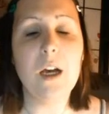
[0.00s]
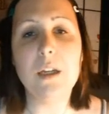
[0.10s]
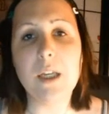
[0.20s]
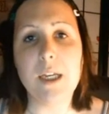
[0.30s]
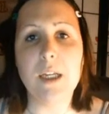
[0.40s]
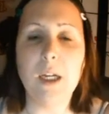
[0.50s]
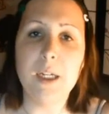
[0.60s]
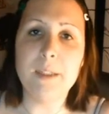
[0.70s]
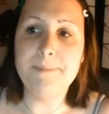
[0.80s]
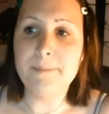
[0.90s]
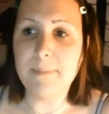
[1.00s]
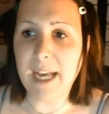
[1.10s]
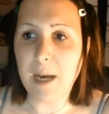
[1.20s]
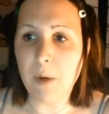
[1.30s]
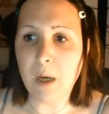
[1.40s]
okay, um,
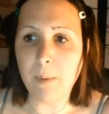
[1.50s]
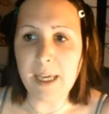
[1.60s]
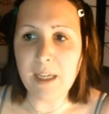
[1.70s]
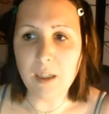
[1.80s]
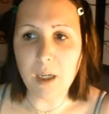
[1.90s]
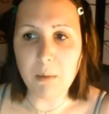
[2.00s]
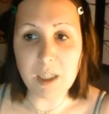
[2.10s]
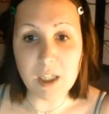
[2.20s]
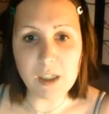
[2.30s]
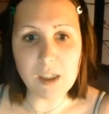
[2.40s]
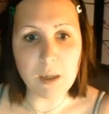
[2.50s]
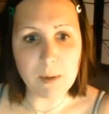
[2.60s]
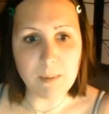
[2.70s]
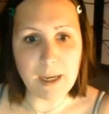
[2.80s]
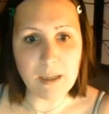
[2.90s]
how are we? Are we good? Are we
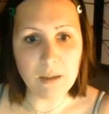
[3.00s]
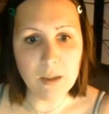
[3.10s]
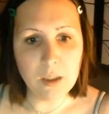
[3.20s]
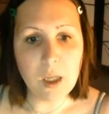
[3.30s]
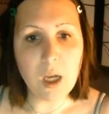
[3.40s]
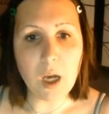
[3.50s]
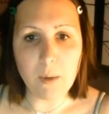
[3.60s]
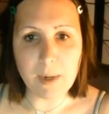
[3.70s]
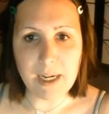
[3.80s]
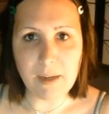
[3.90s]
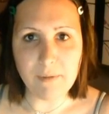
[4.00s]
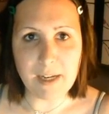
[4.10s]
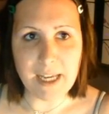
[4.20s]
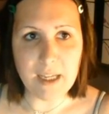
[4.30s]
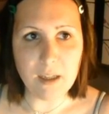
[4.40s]
well? Are we
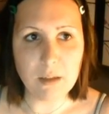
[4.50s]
lovely?